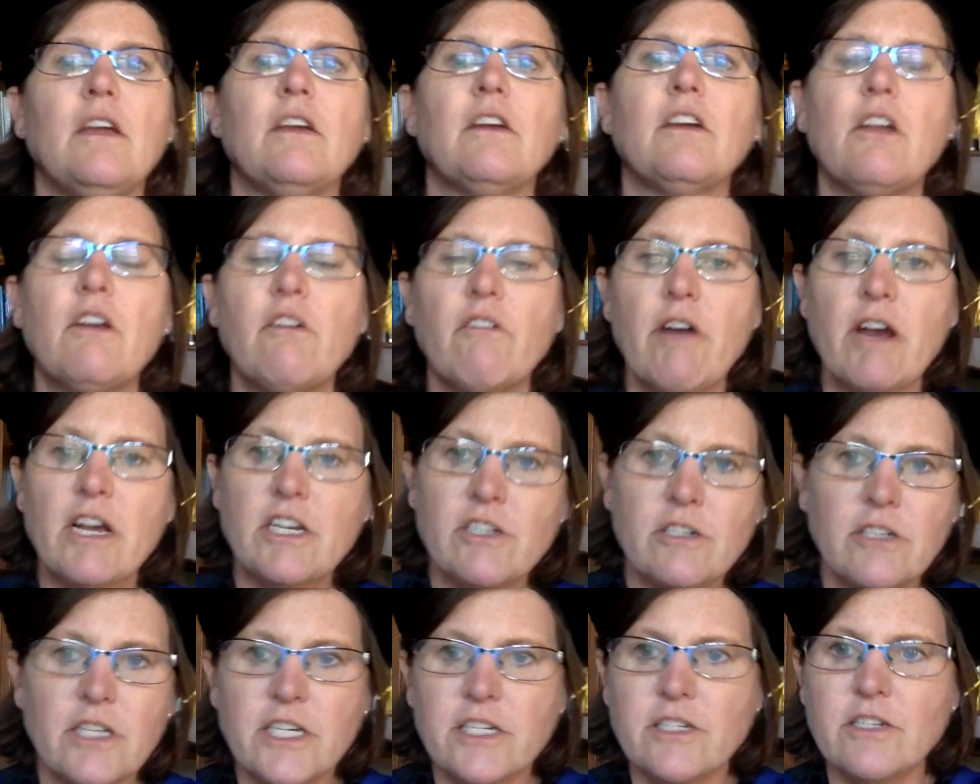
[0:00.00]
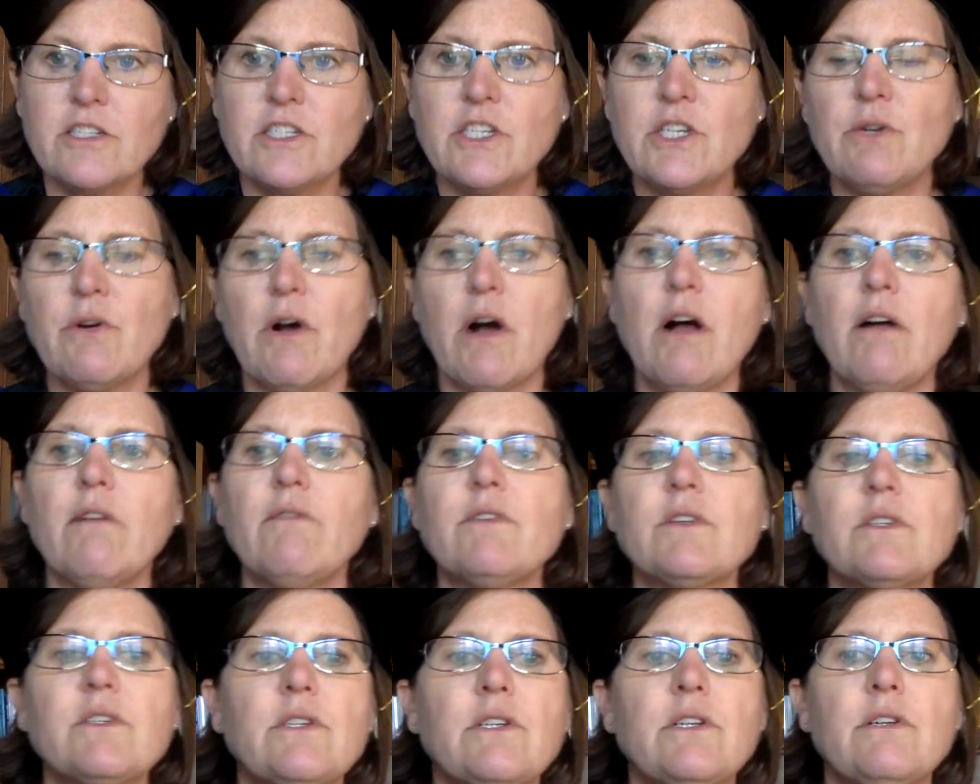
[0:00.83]
Congratulations to all
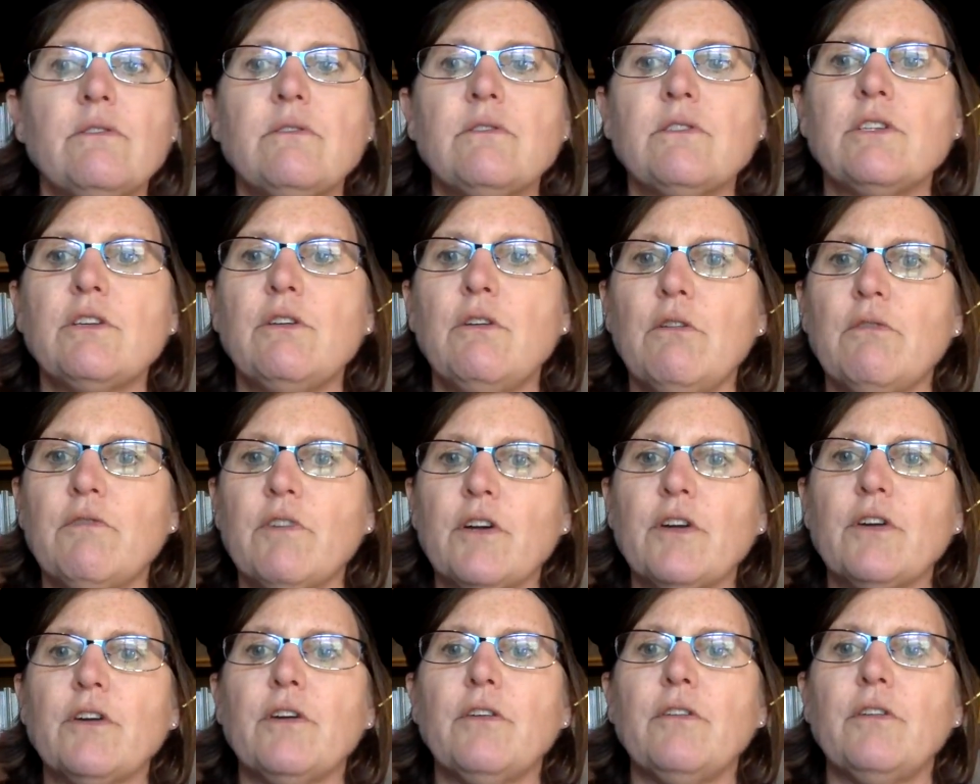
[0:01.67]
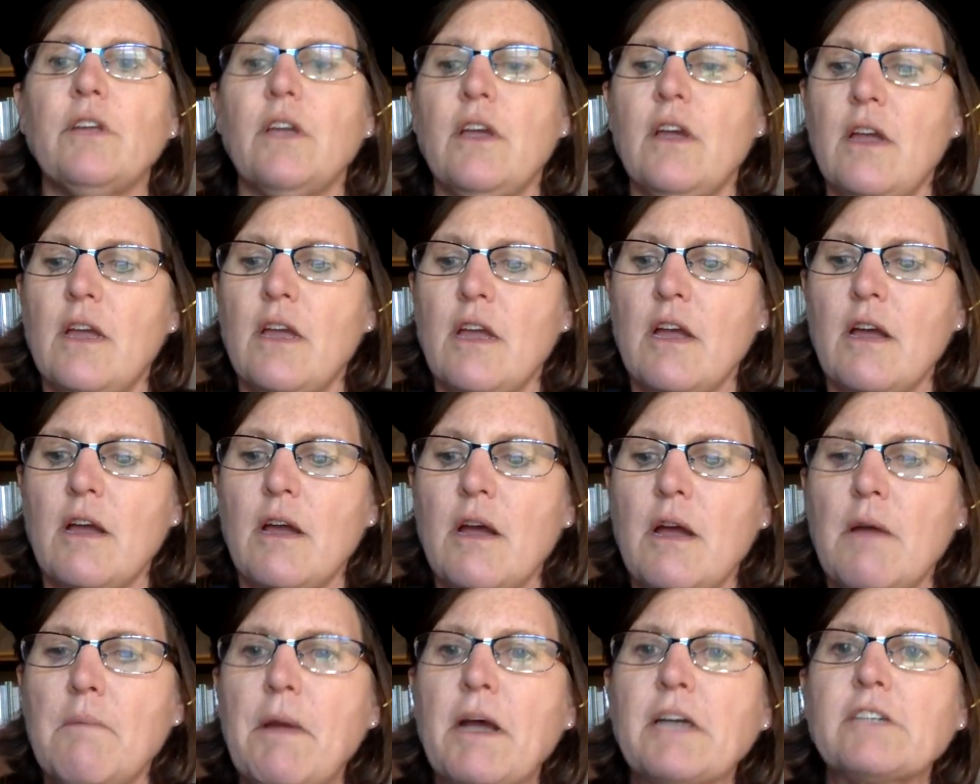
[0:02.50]
those students who have earned
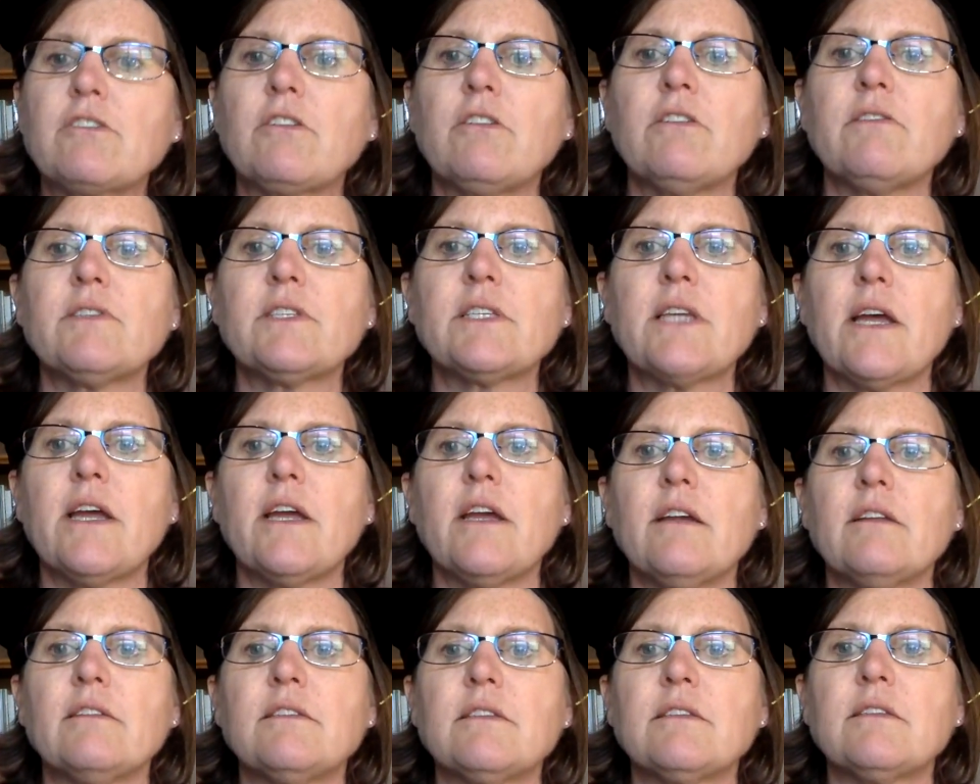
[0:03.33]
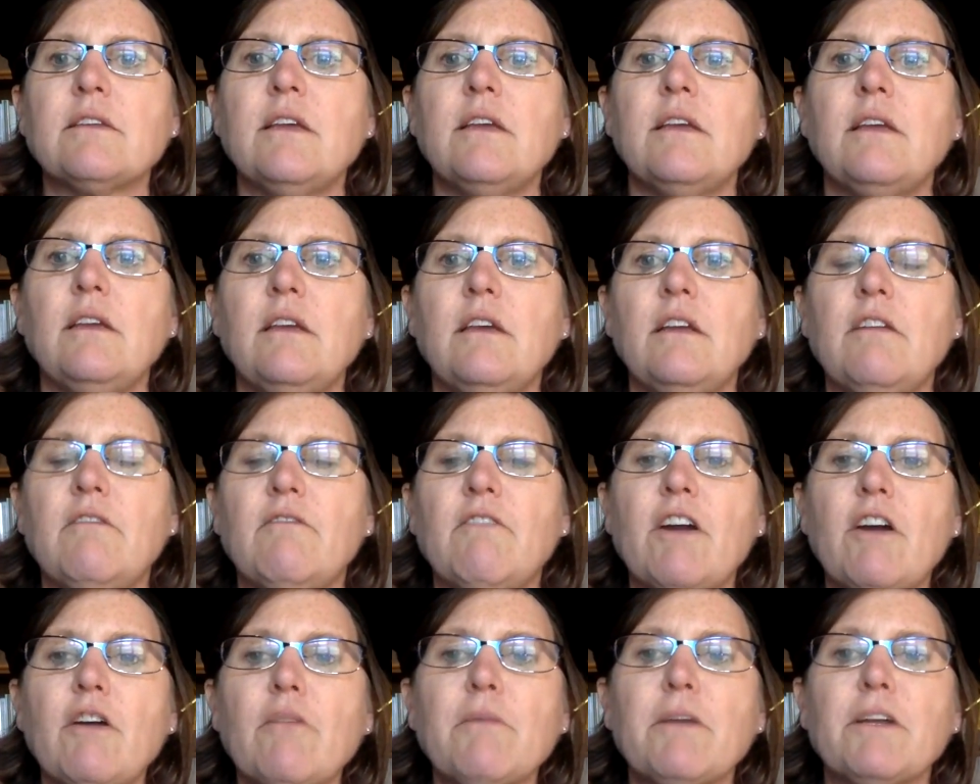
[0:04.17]
a Bachelor of Science in
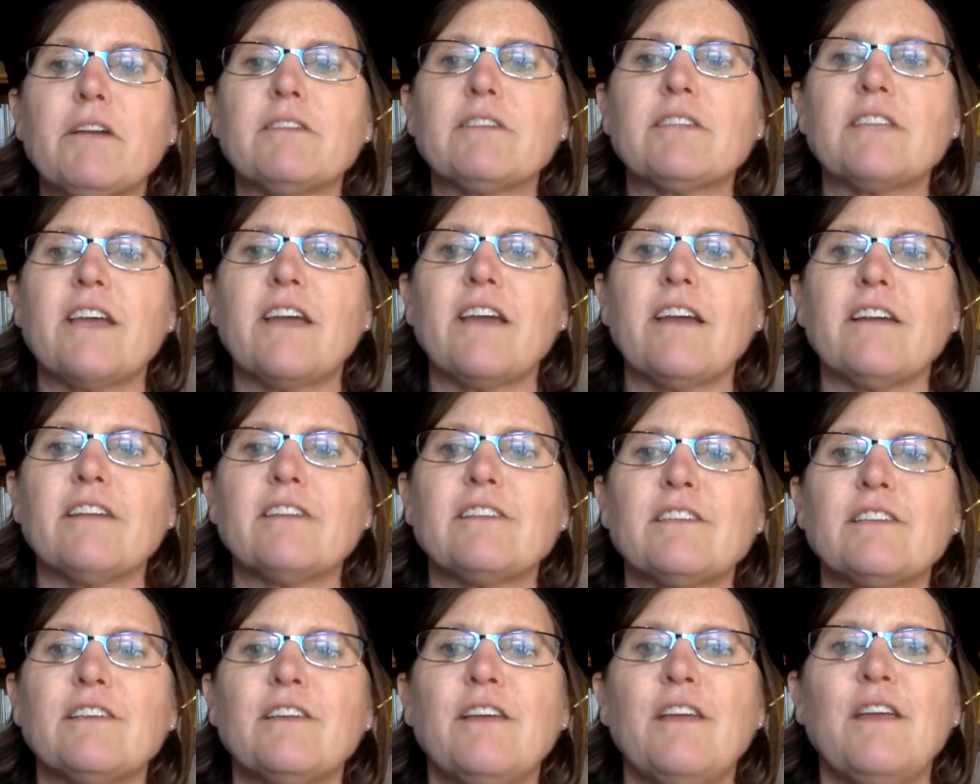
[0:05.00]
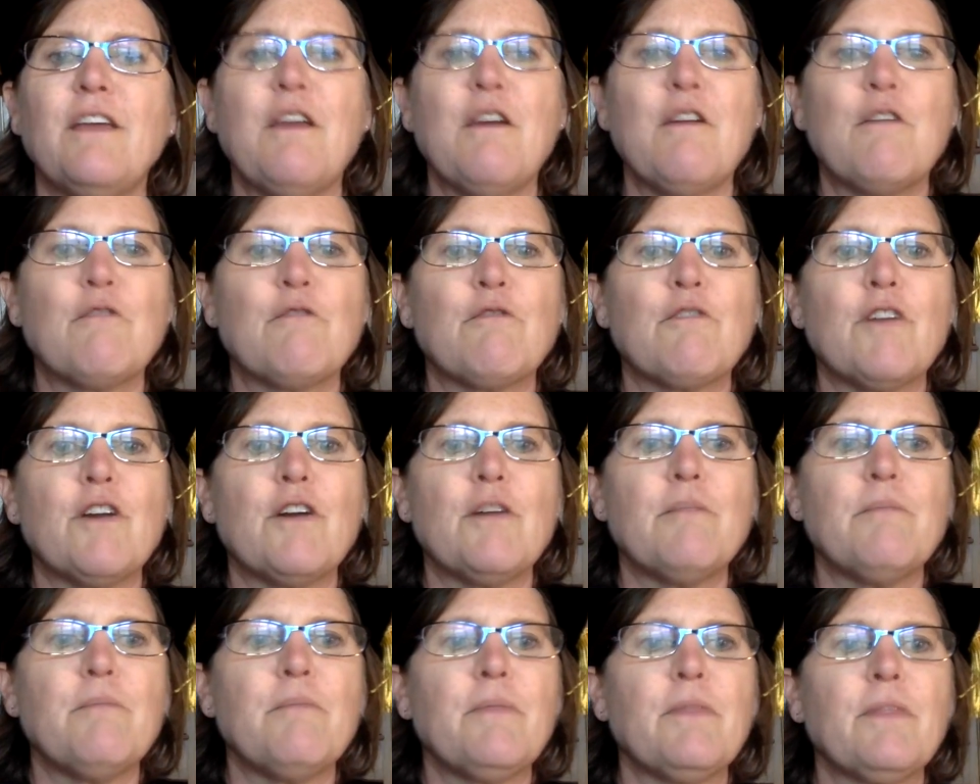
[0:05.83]
environmental science
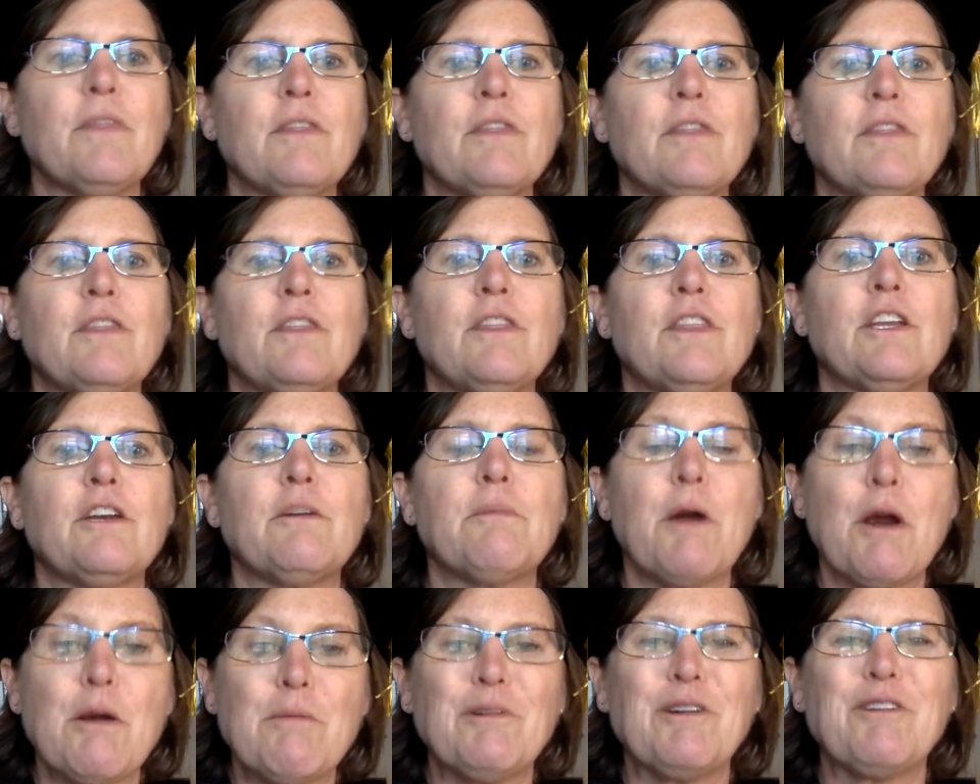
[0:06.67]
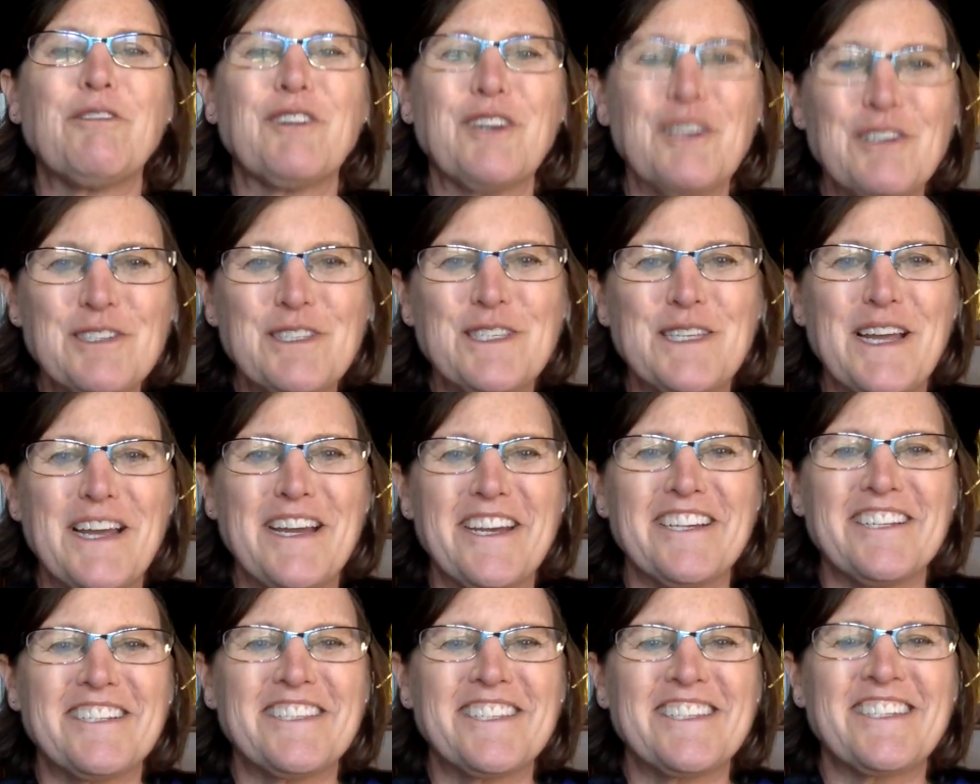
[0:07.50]
from the Department of Earth
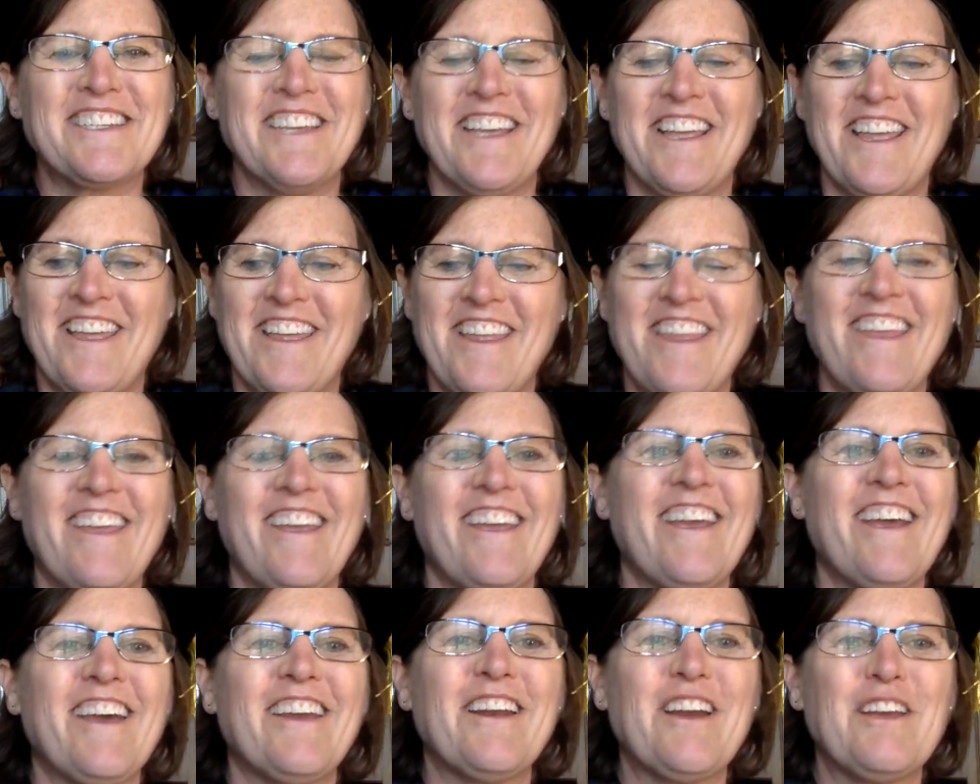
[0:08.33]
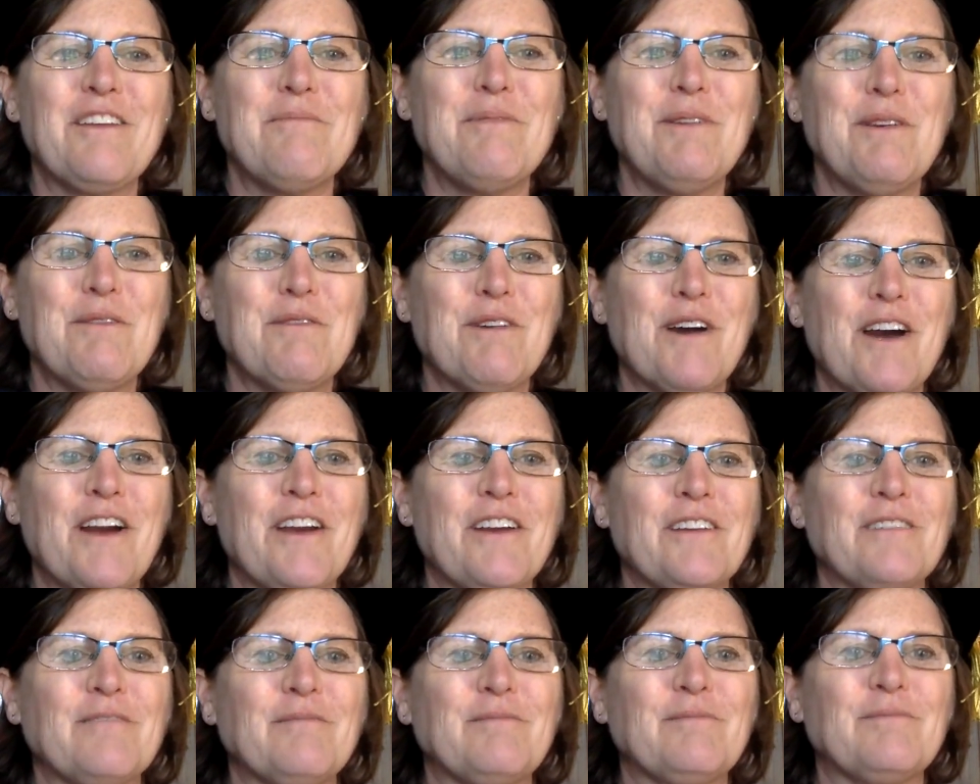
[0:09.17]
Science at
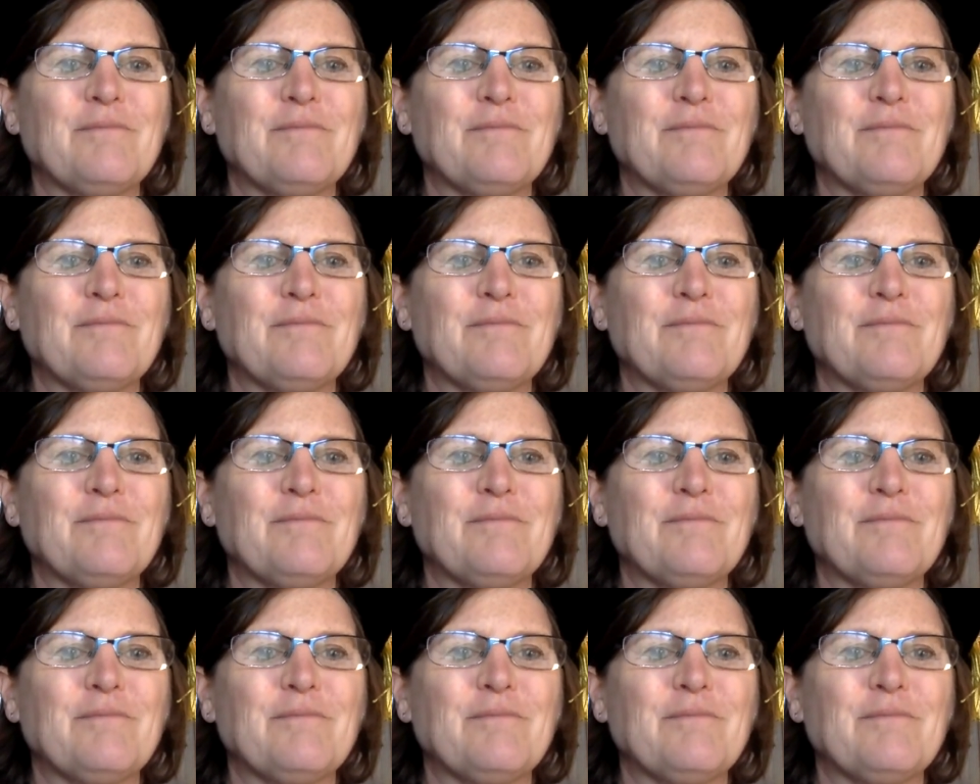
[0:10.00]
IUPUI.